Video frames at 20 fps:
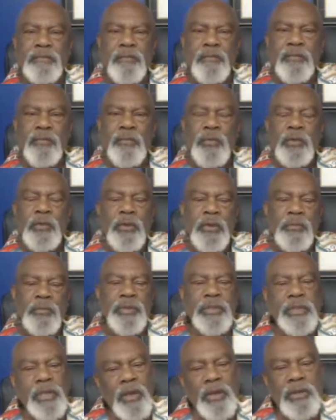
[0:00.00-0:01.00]
Pimp got it
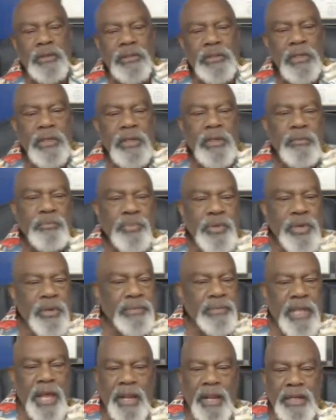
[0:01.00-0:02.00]
down where he
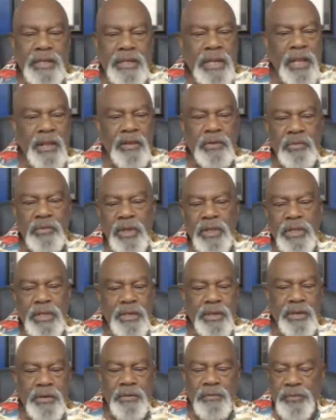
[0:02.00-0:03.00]
interviewed a bitch in 3
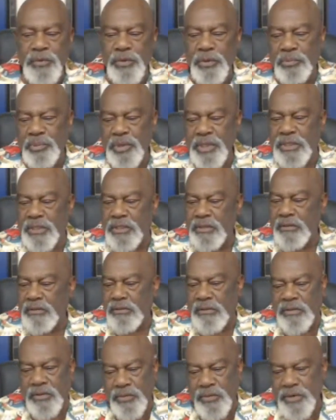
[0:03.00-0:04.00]
minutes,
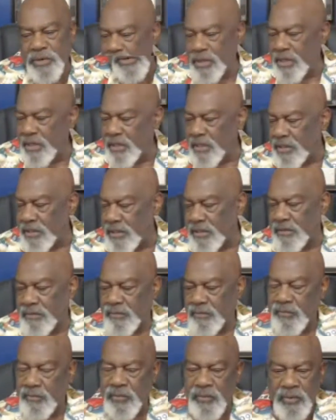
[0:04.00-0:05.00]
4 minutes.
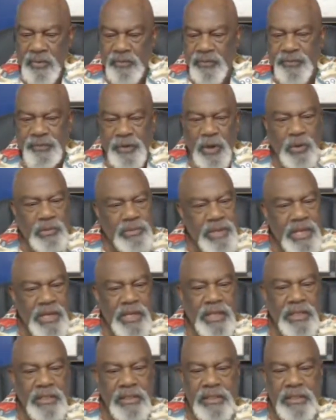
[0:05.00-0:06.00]

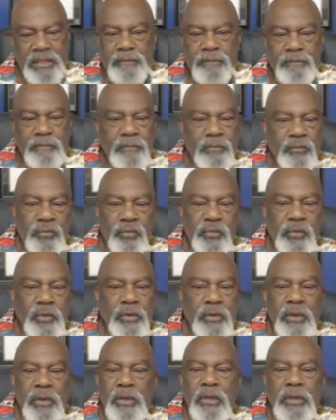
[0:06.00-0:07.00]
No, I'm talking about
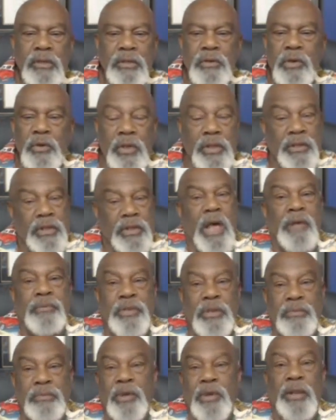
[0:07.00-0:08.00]
to the extent he know if
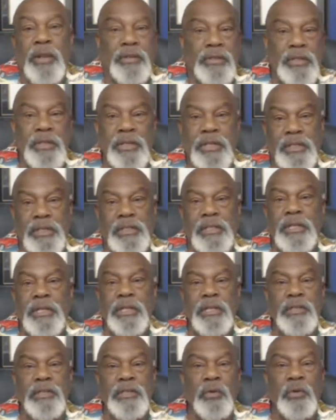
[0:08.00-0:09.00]
he's fuck with her.